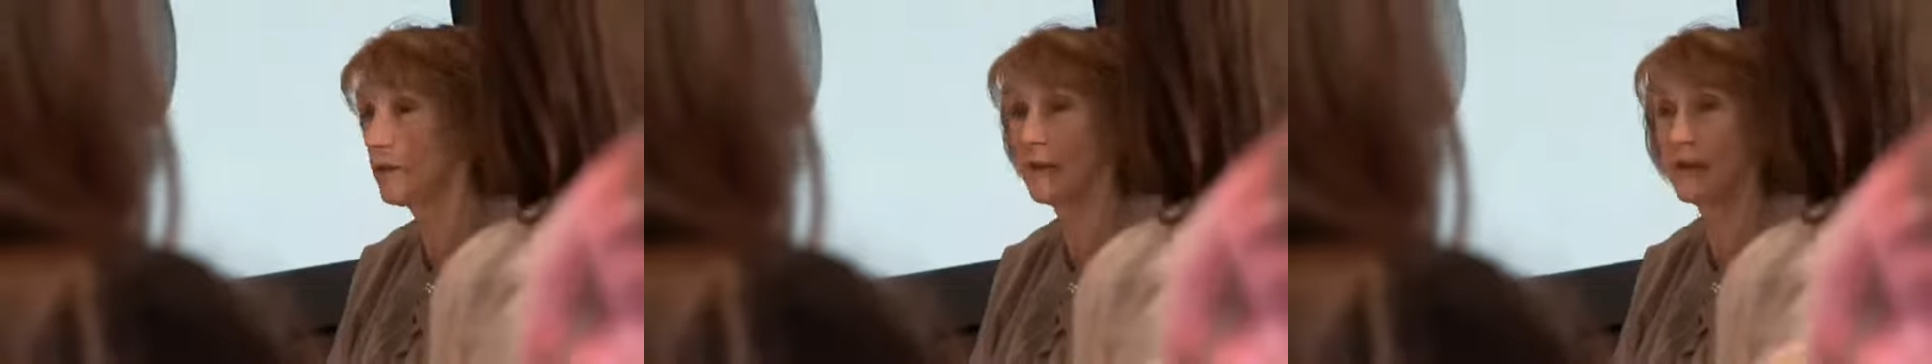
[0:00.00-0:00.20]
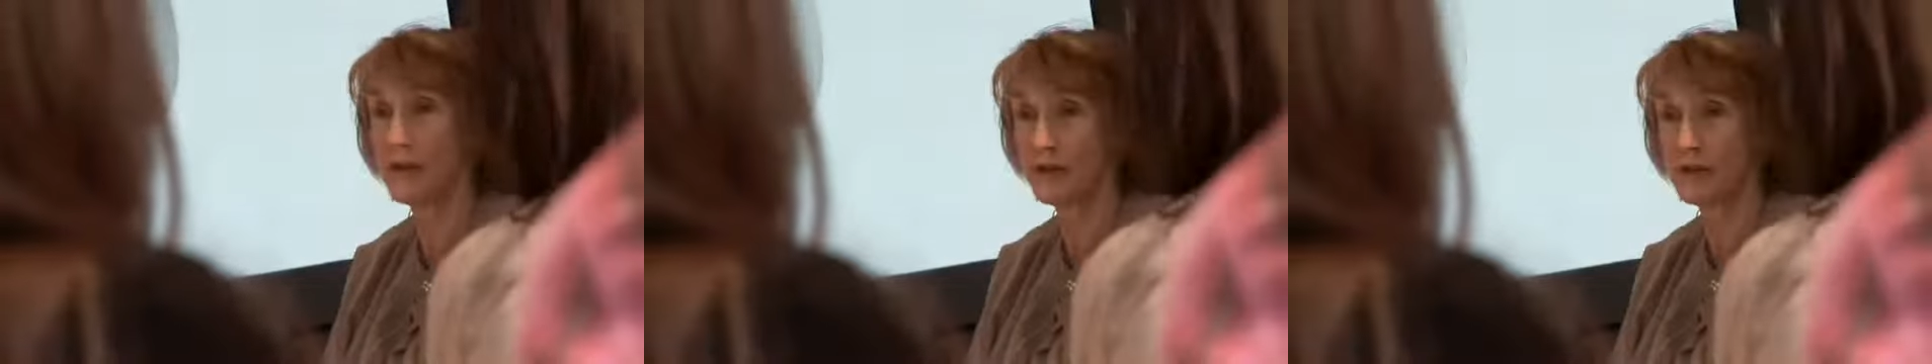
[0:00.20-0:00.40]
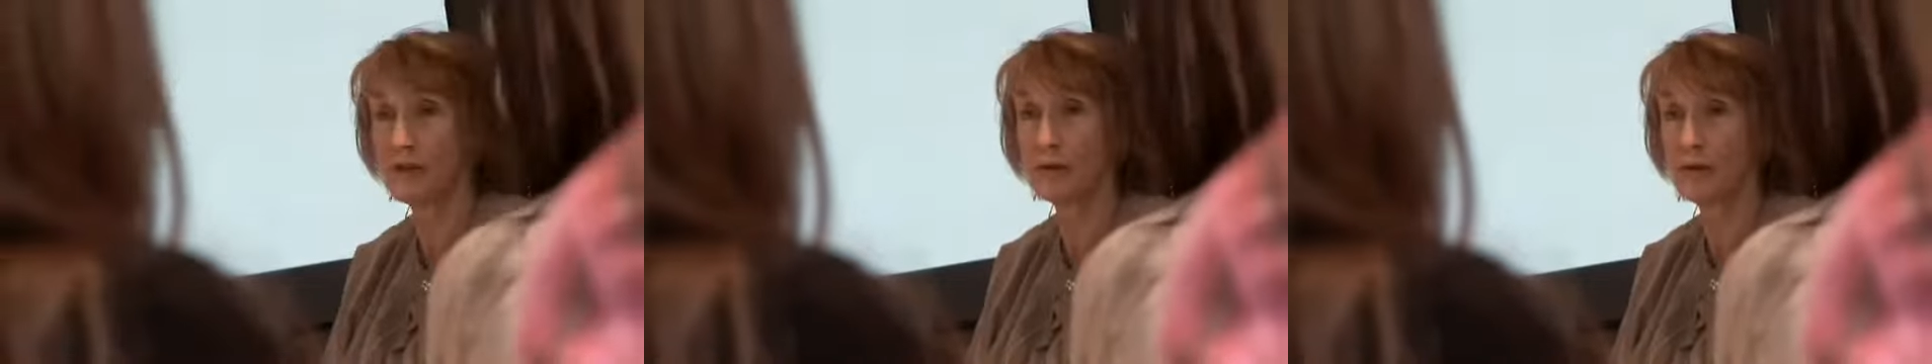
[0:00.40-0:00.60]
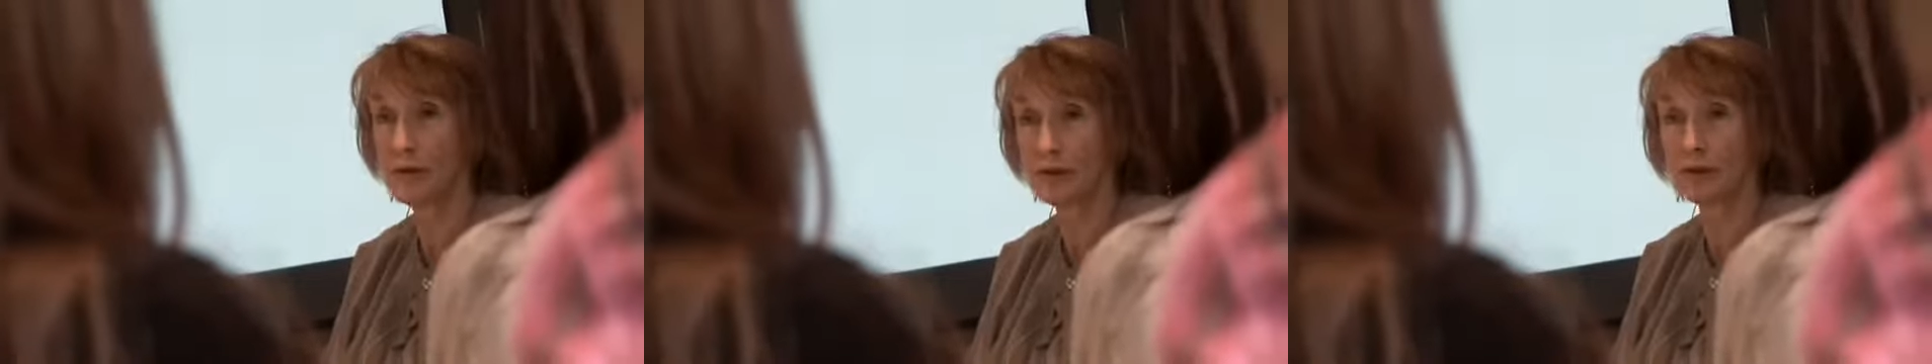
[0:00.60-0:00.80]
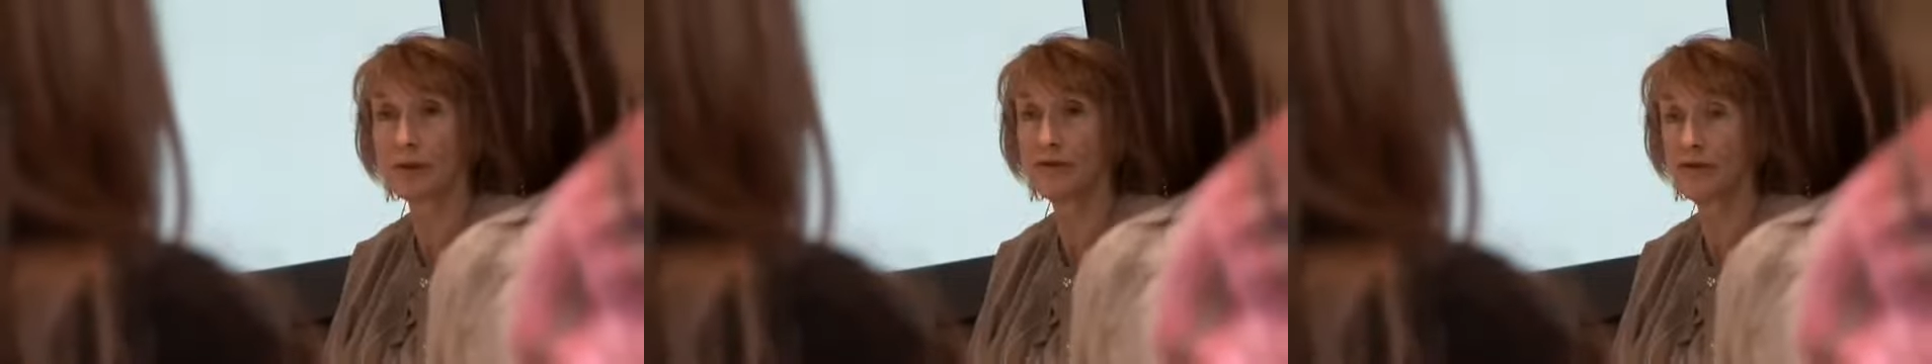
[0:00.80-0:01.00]
really do
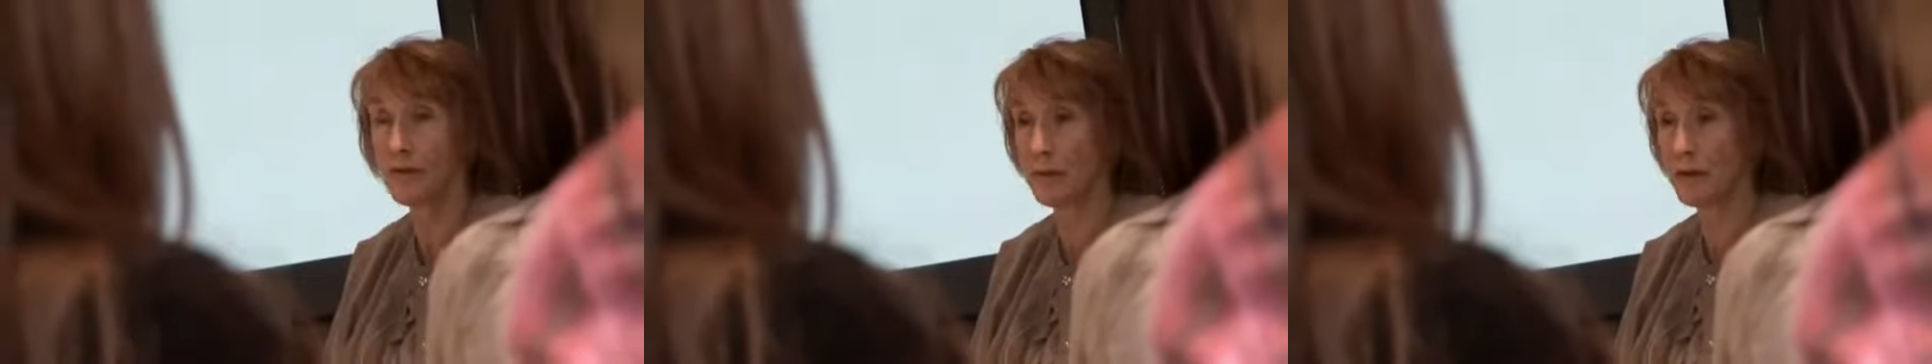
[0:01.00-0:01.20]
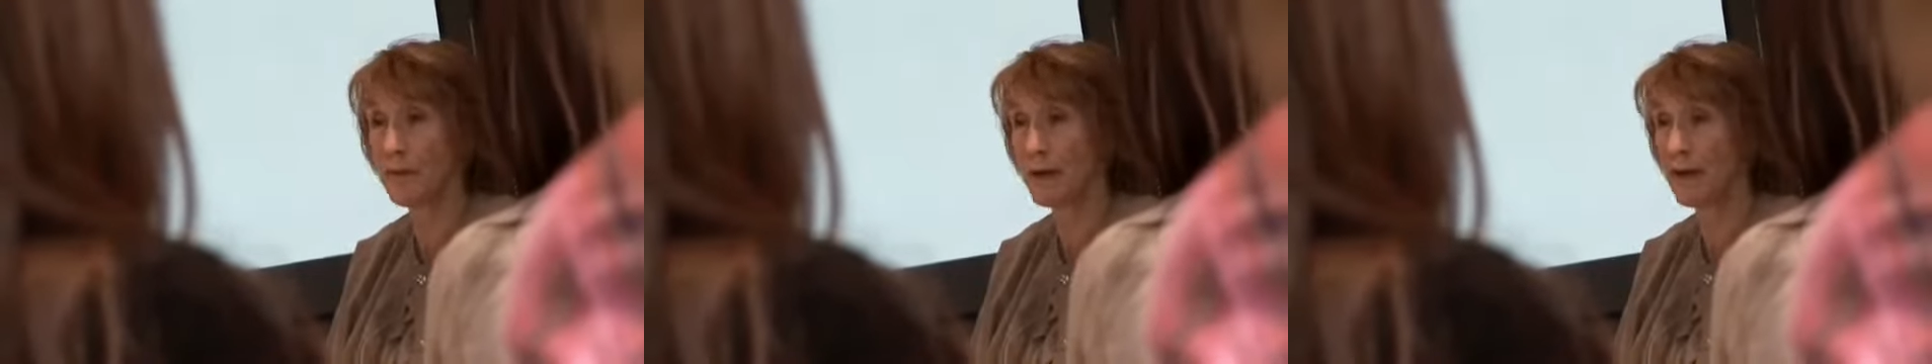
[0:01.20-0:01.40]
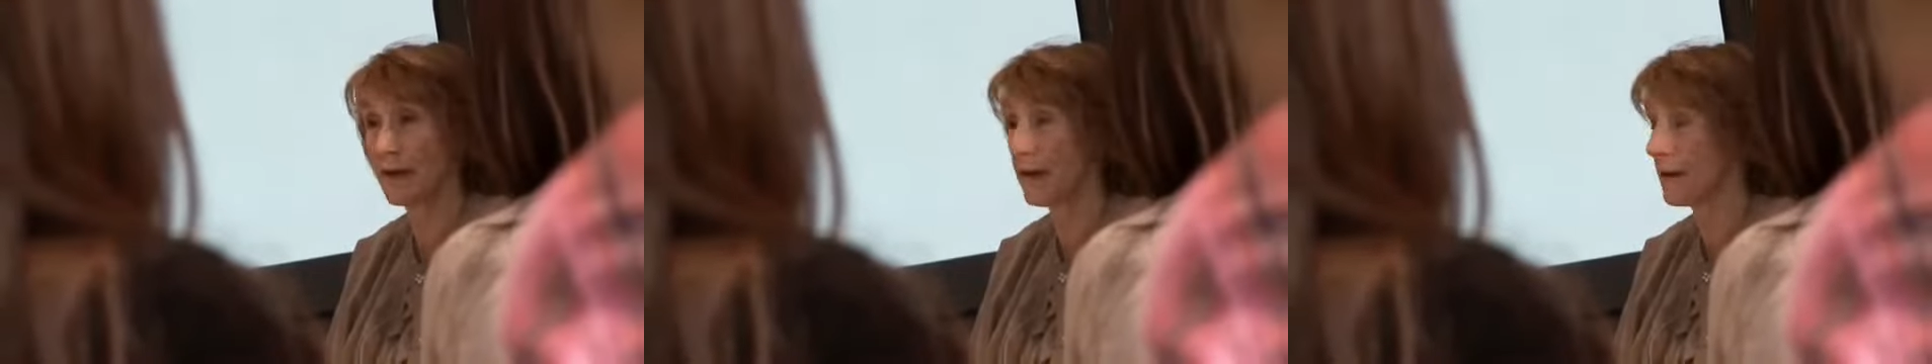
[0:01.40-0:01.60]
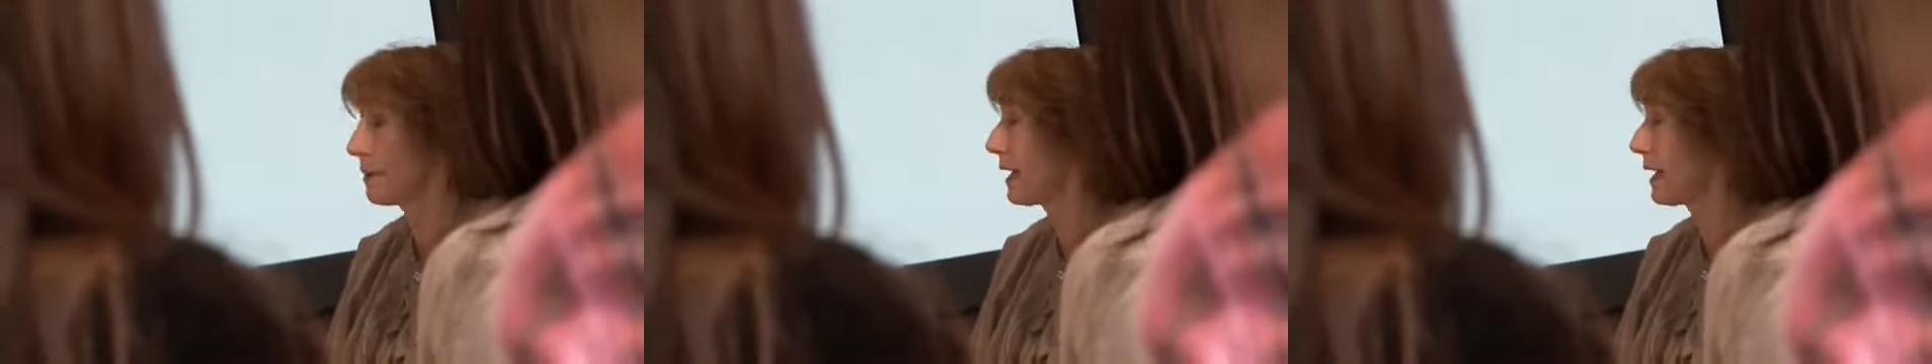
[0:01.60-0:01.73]
want from their makeup.